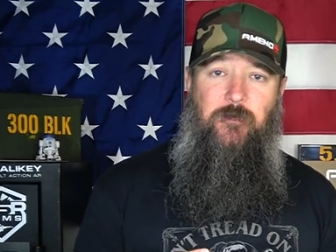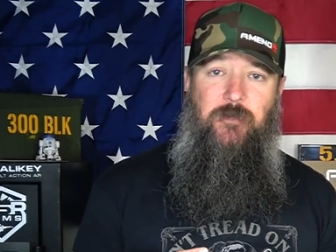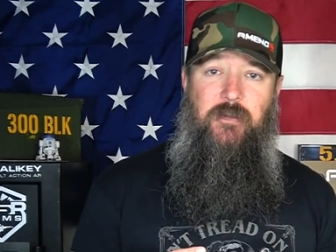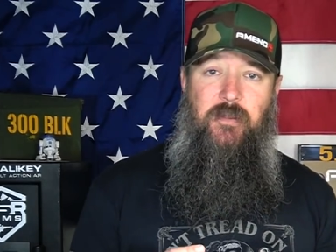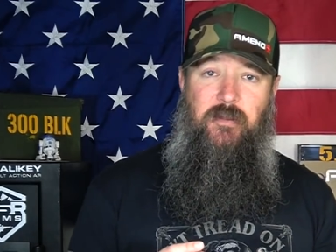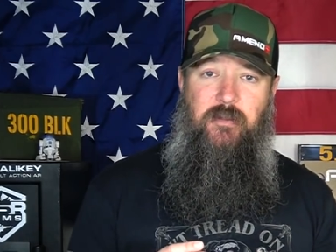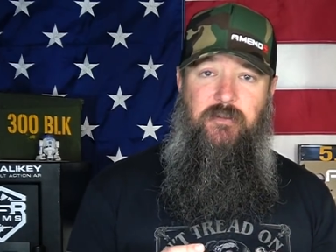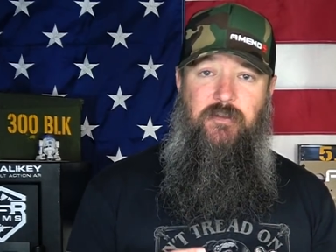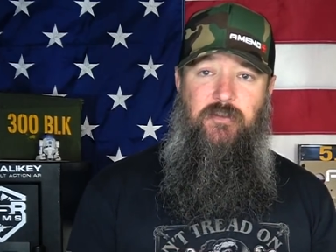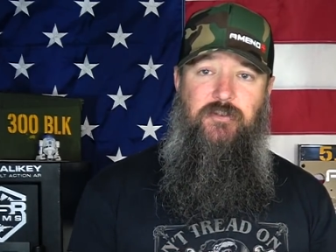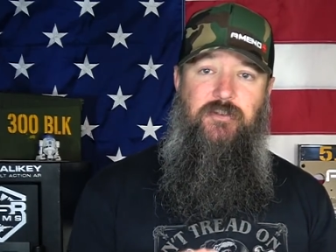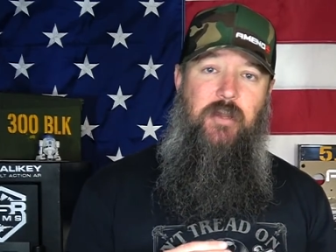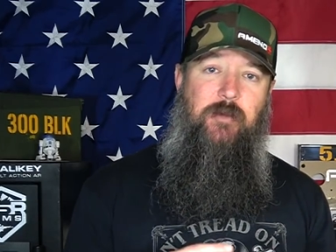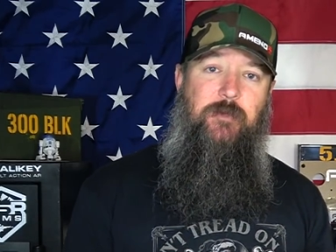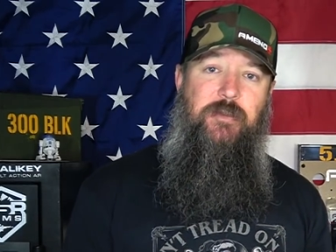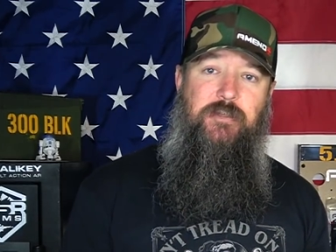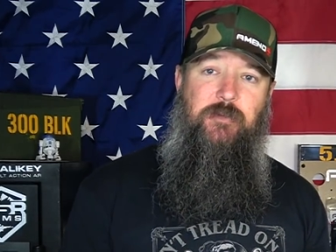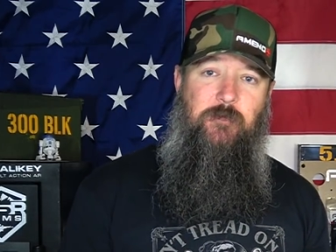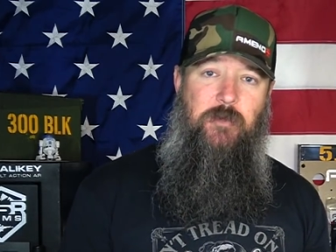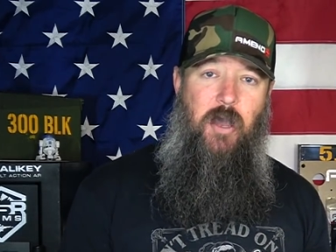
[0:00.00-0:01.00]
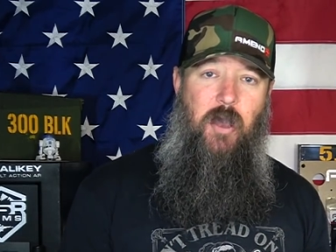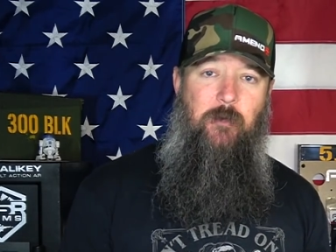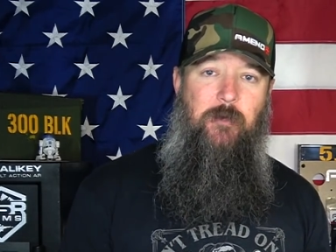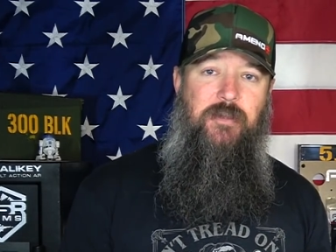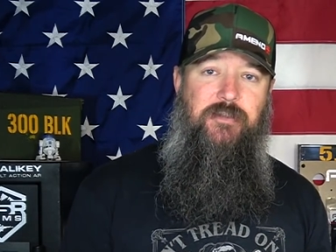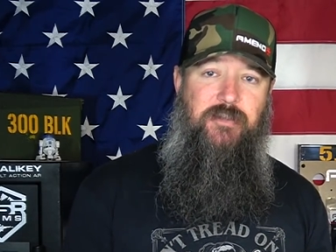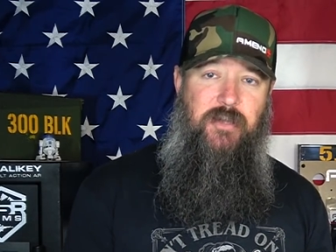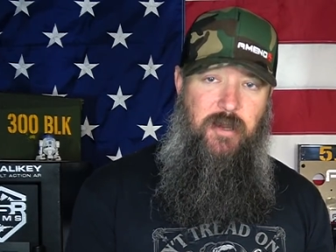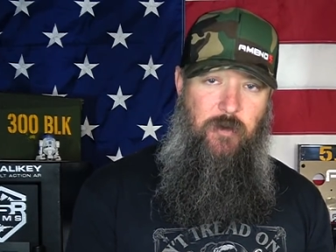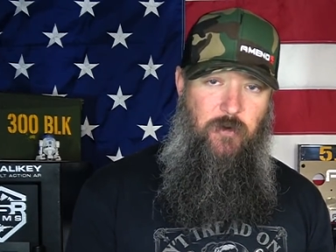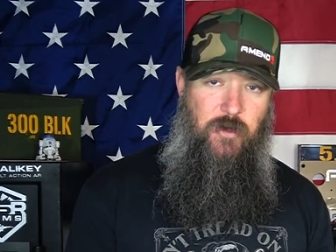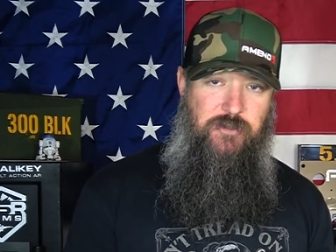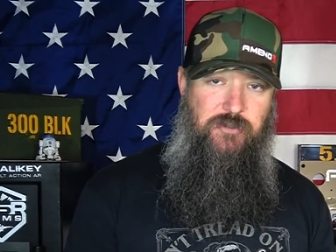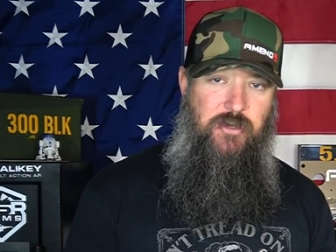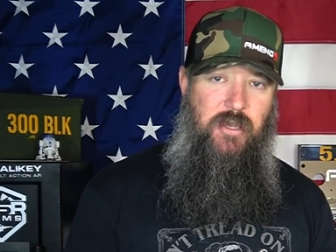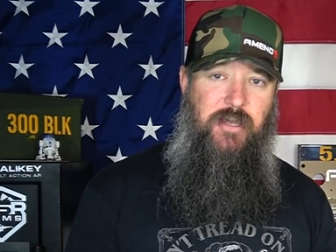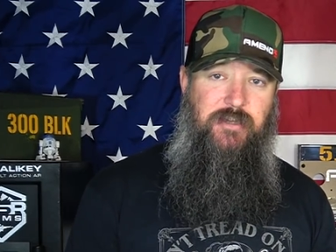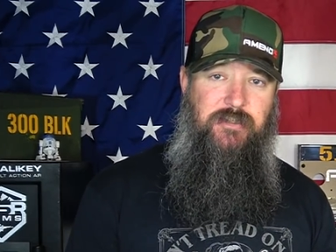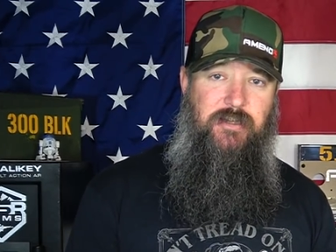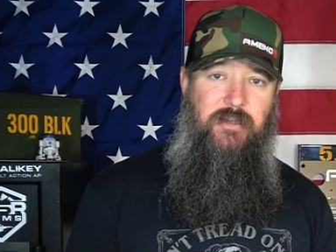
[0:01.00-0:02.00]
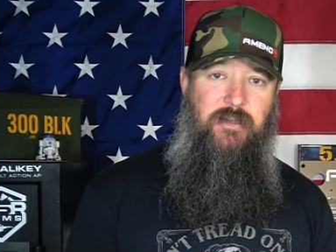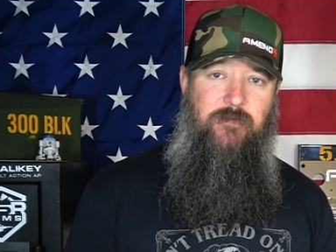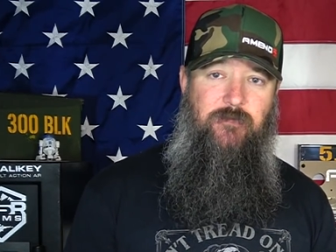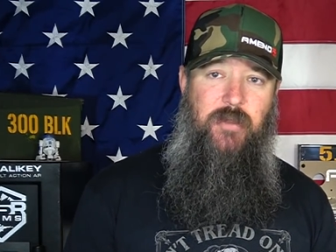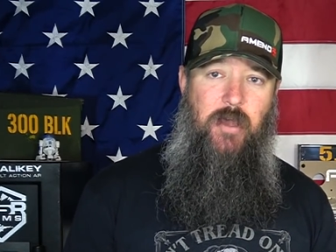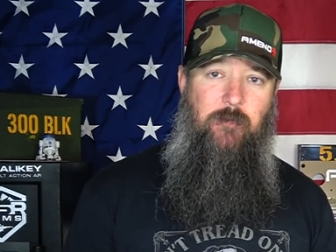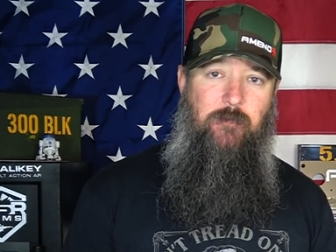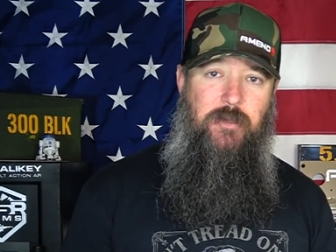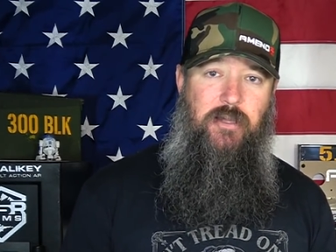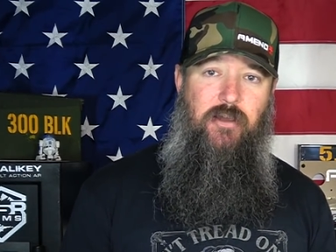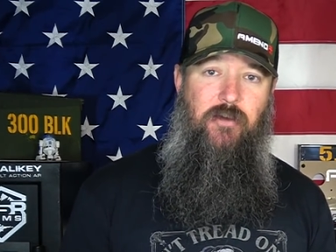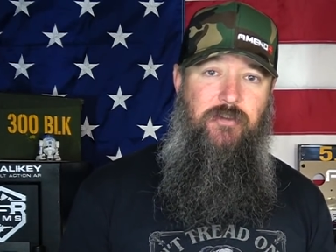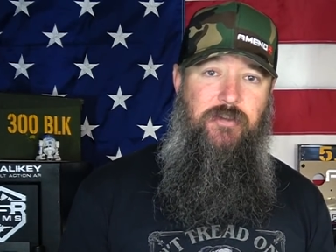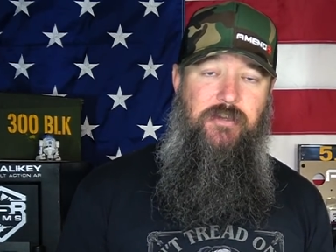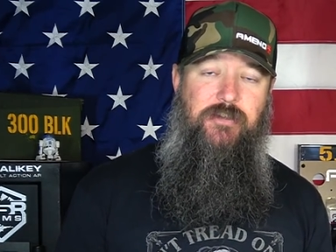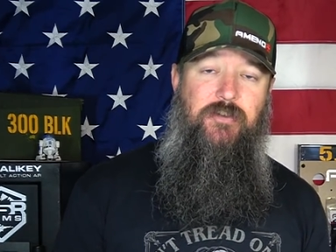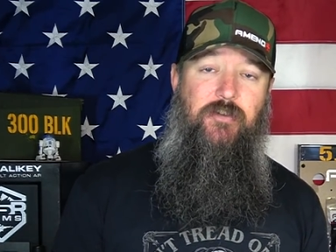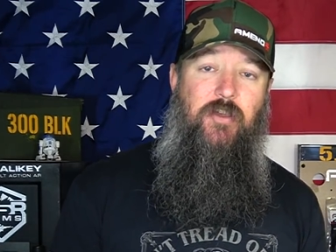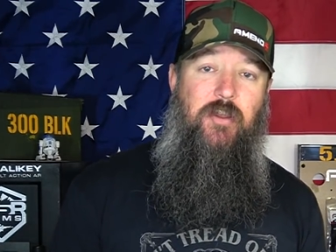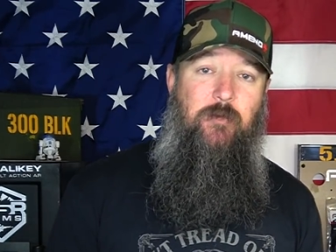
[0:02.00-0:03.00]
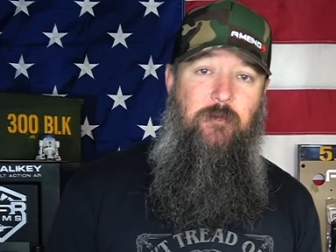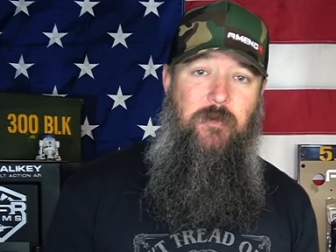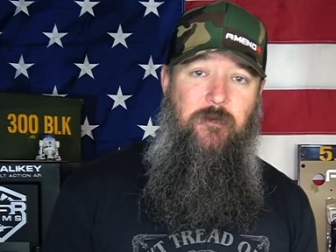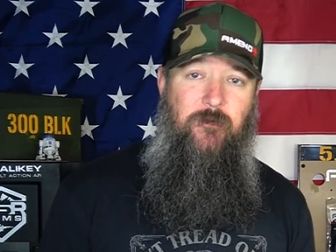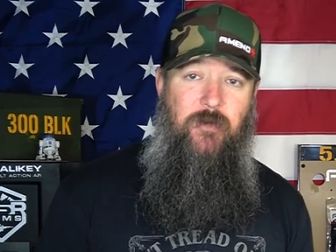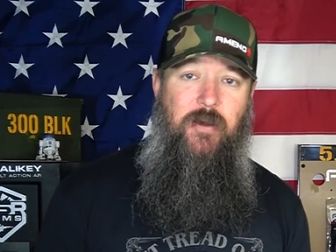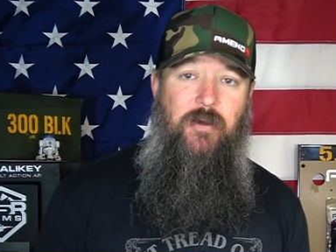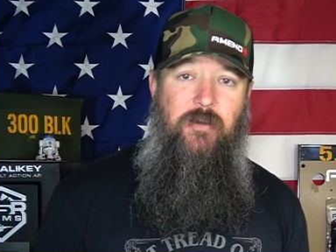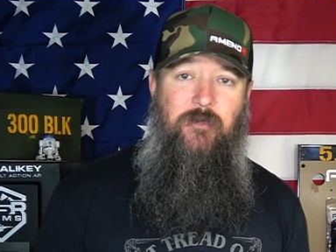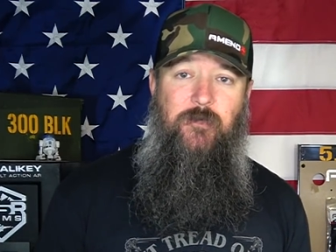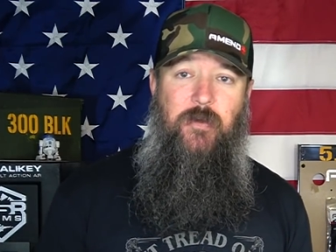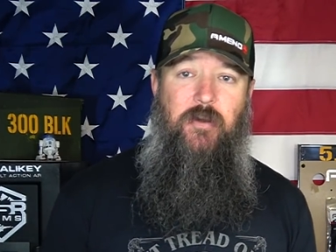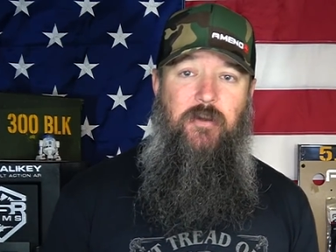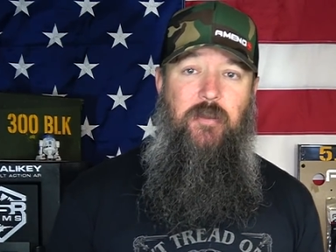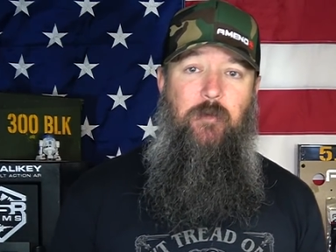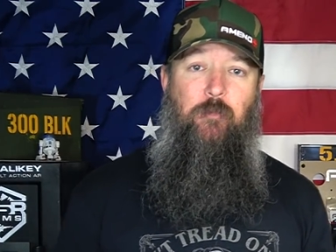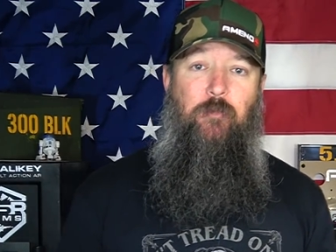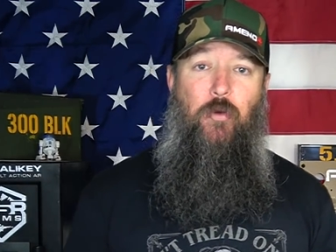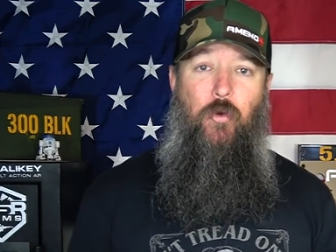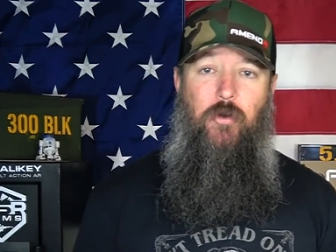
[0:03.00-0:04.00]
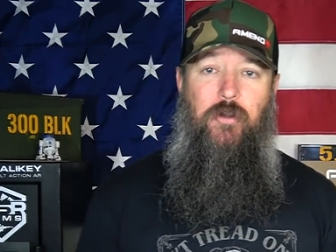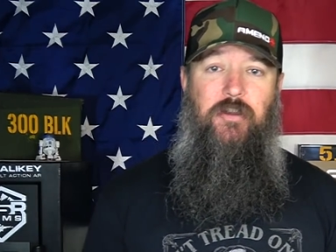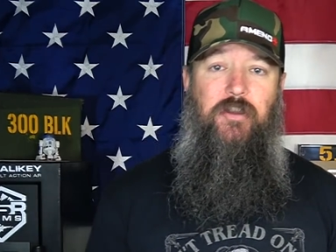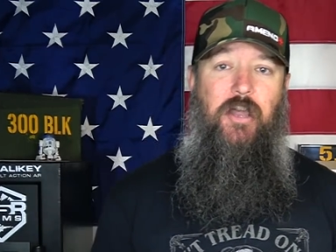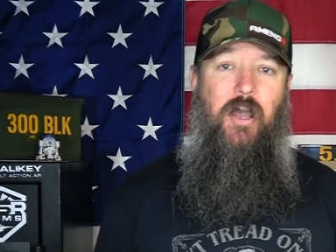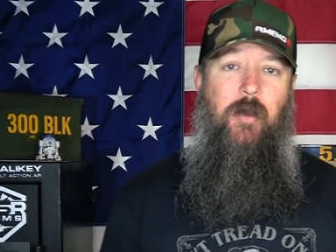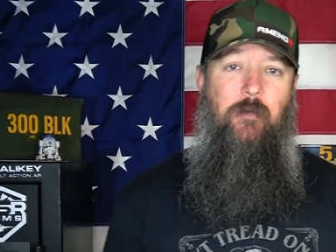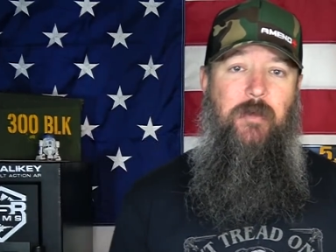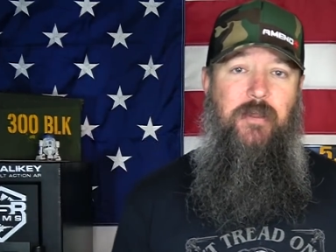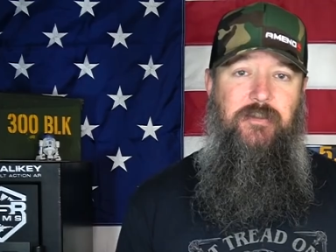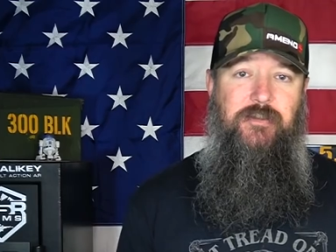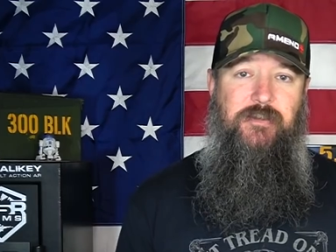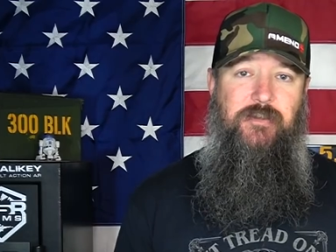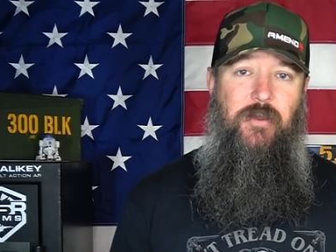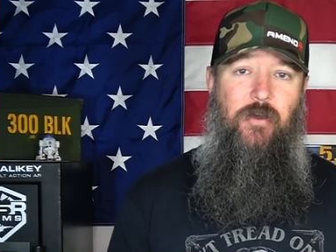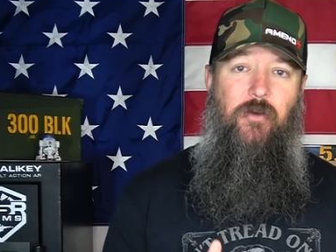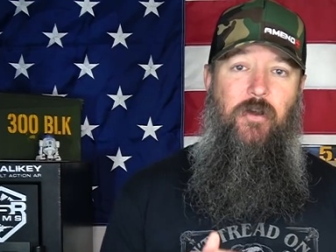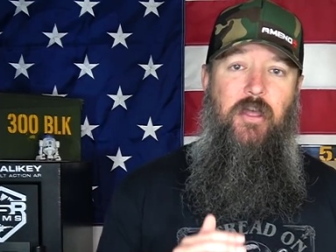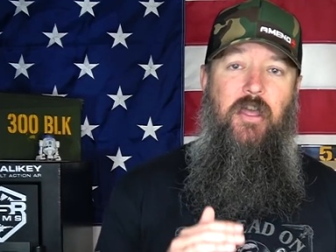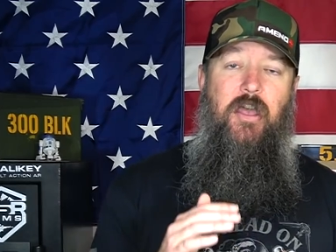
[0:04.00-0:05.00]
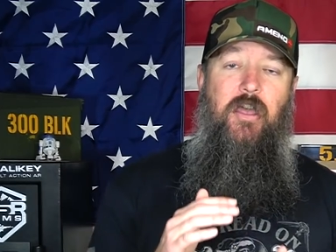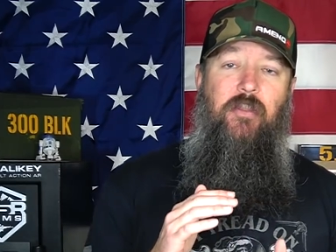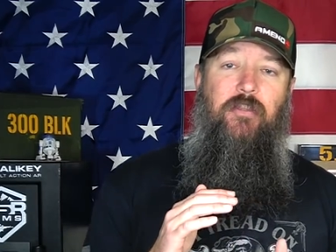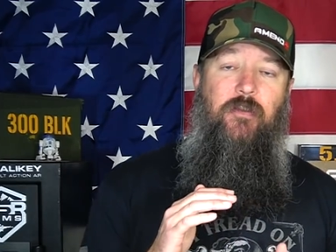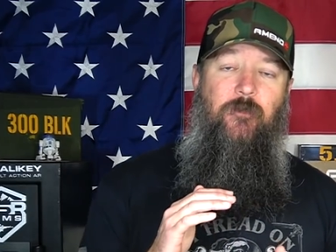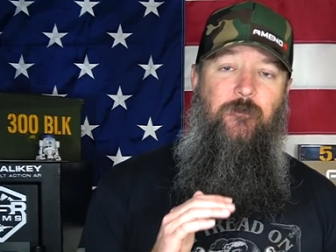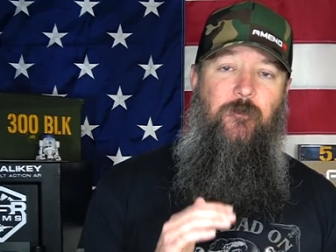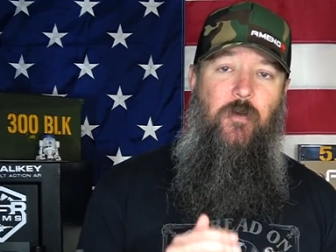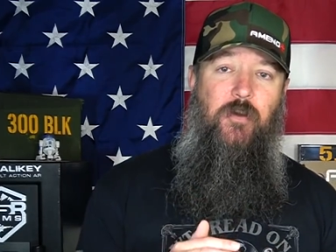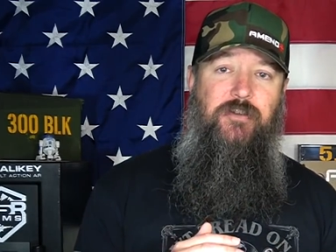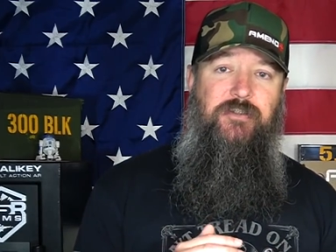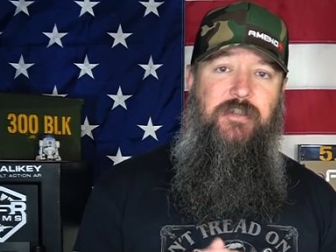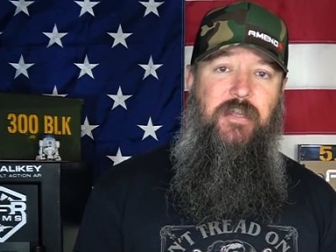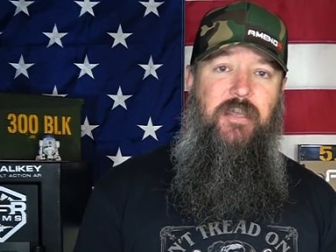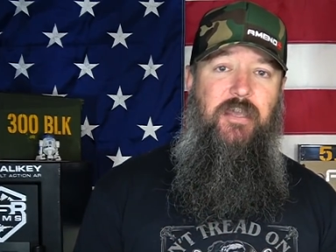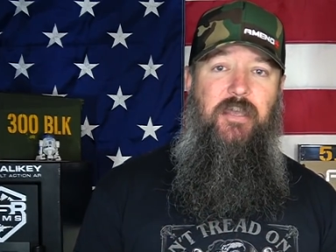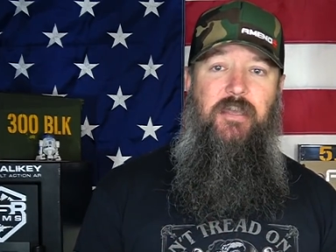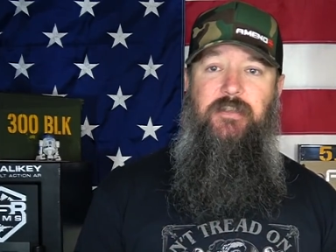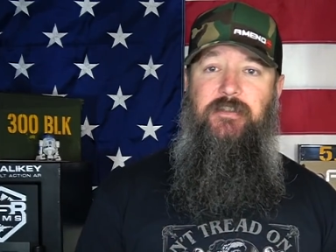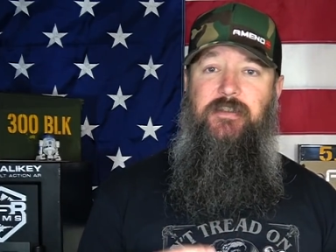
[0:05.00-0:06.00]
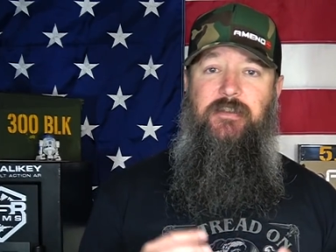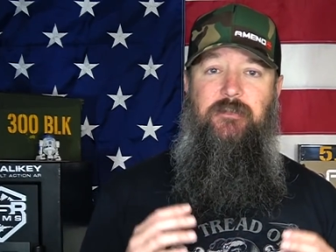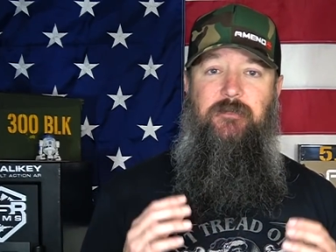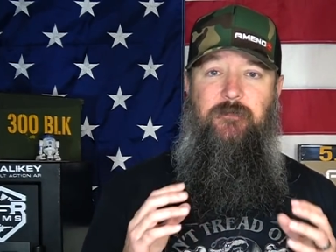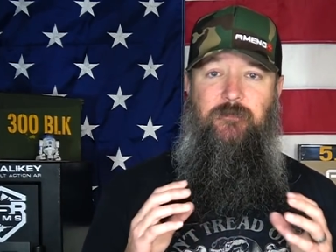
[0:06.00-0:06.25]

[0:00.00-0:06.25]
there's going to be some comments that I want you guys to leave down below, and these are going to be very, very important comments. So the first thing is,